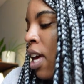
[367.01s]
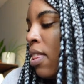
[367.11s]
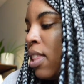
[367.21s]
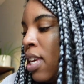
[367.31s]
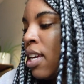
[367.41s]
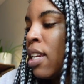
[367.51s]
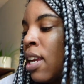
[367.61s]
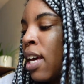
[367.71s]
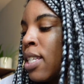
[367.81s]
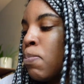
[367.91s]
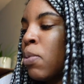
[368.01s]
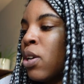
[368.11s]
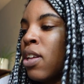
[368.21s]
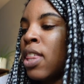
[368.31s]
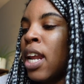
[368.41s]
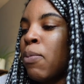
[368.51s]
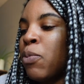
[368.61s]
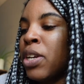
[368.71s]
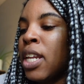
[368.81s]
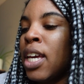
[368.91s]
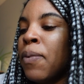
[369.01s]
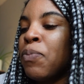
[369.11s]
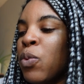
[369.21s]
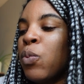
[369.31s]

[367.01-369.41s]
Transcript: The next book that I'm reading,